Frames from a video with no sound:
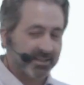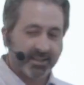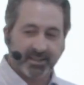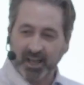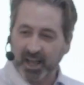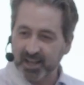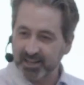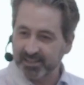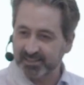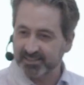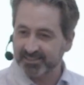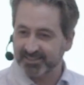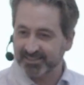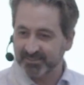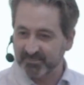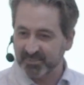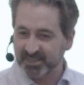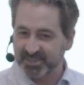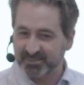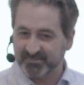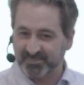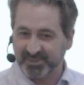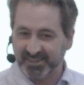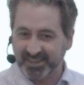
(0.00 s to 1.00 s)
Kalles, am
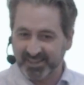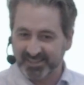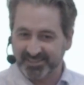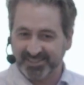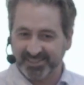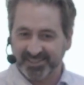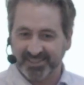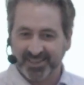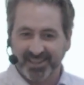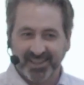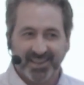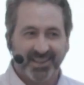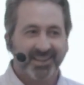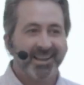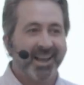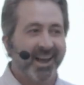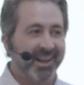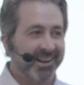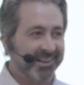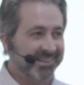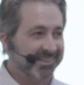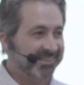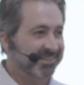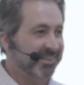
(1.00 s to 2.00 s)
I pronouncing it?
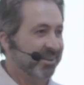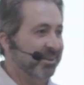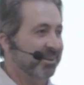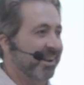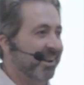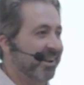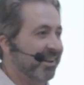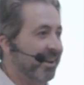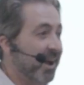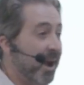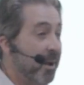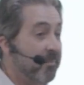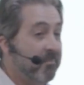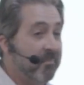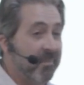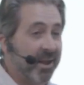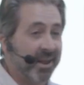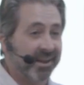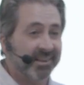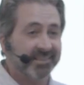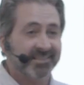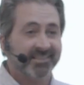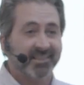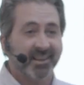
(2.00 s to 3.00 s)
Kalles, okay. I
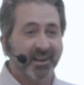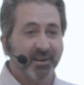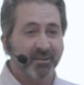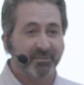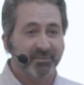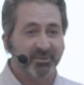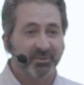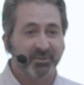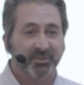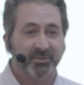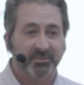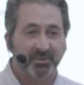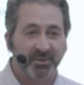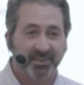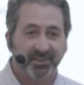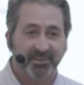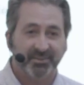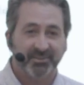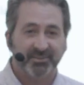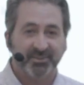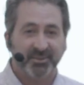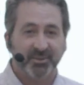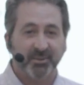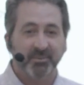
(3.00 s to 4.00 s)
may say a few
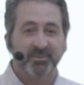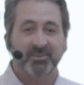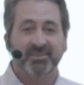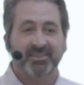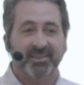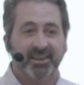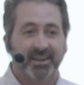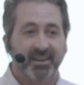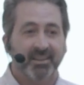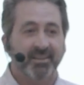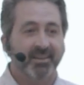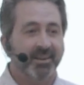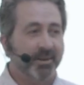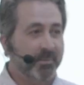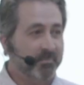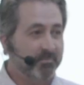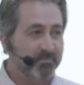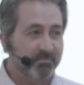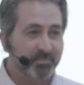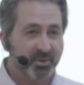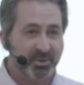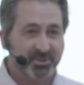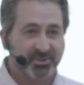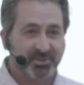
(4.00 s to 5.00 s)
Swedish terms today that I
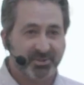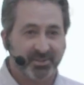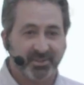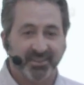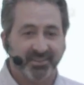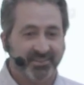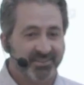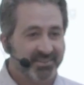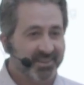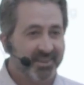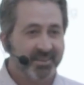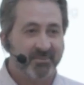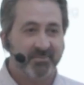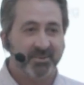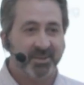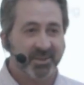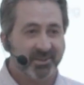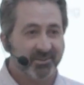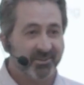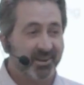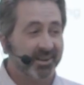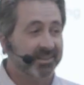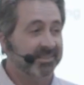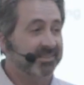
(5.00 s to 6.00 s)
butcher and say them
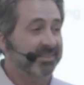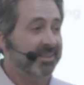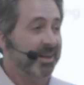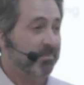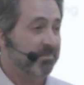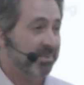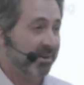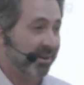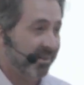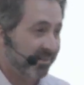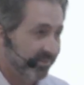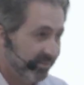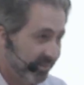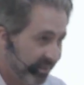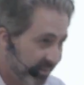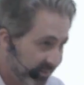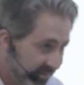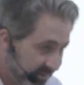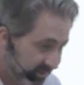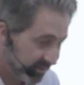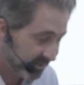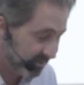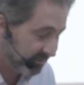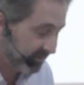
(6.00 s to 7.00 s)
incorrectly, and I apologize in